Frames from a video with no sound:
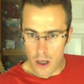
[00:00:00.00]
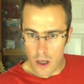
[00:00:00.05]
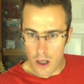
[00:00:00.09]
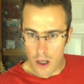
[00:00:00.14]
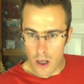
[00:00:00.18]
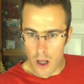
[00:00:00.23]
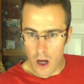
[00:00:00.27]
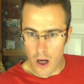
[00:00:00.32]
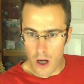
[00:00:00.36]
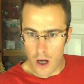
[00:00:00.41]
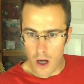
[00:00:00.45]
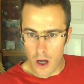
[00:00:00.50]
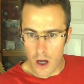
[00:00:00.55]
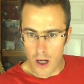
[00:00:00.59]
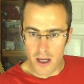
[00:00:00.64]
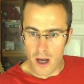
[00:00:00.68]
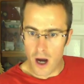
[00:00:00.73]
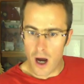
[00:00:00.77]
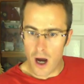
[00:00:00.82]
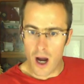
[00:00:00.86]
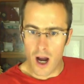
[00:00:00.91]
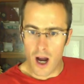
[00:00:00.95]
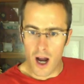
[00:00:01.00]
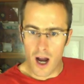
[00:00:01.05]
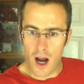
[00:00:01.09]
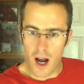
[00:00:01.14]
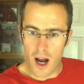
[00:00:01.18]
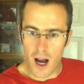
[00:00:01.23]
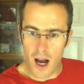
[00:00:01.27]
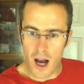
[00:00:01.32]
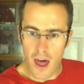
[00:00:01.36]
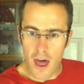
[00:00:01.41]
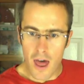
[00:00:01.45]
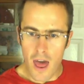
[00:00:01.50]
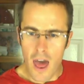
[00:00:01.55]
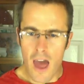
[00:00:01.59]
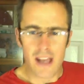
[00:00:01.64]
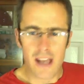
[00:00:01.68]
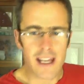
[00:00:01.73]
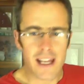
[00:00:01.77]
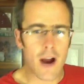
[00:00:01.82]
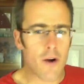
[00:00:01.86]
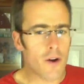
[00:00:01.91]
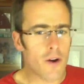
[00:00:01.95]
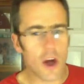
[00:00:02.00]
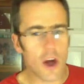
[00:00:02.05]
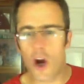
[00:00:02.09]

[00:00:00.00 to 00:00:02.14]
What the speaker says: Okay. Karen,